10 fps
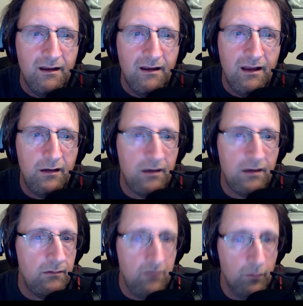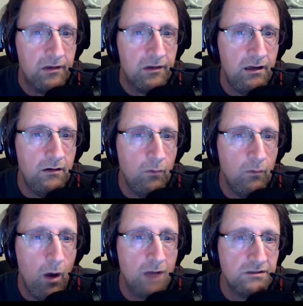And he said, you'll see, you
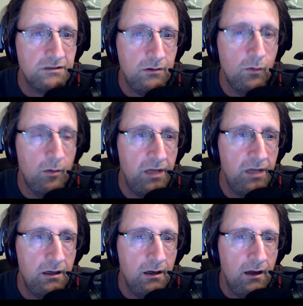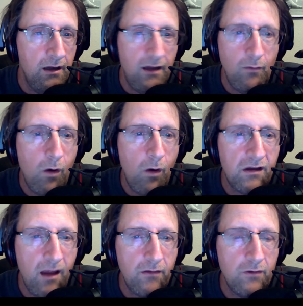watch, you will be. And he walks
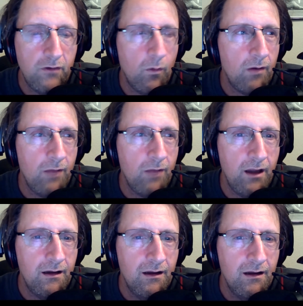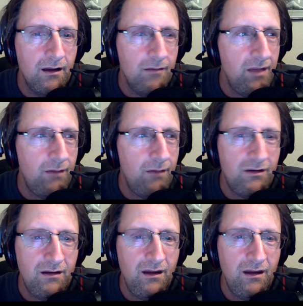out of the door, and I'm like, man, what
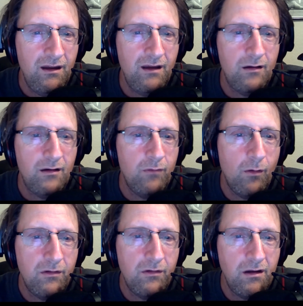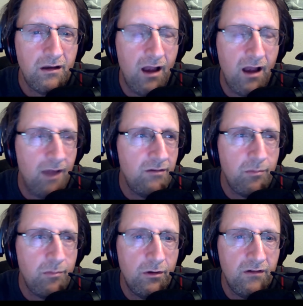the heck is wrong with this guy? I'm just
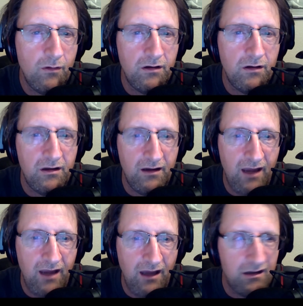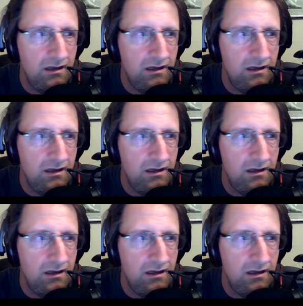putting donuts in the case.